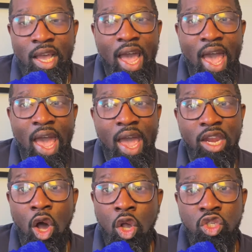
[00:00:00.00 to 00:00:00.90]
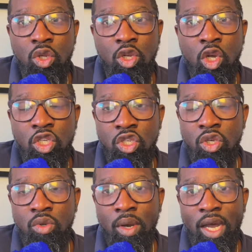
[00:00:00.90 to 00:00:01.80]
and also looks
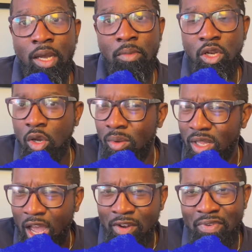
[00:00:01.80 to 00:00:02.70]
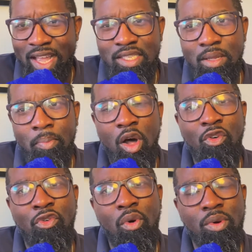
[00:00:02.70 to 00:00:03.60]
to, advance the ball
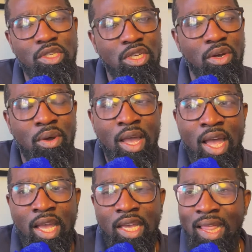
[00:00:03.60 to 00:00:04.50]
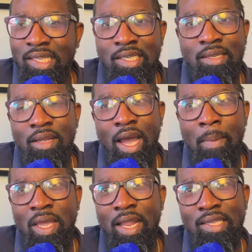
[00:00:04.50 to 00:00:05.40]
forward. So that's
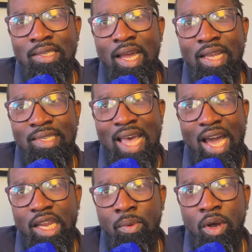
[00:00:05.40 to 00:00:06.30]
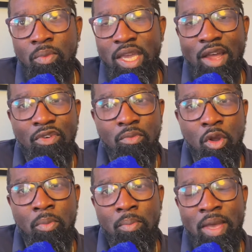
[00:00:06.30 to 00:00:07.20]
not exactly what we get
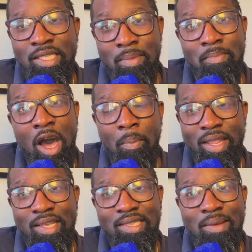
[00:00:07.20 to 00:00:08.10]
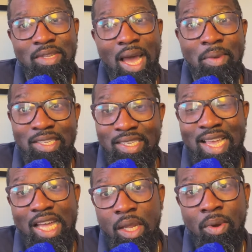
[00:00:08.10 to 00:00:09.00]
from Mason Mount, but at the same time, it's
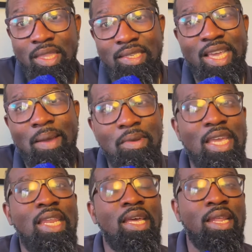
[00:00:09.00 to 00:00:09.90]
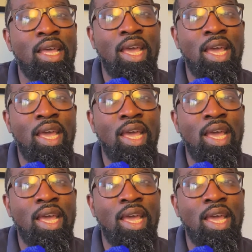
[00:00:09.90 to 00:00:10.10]
exactly what this game needed,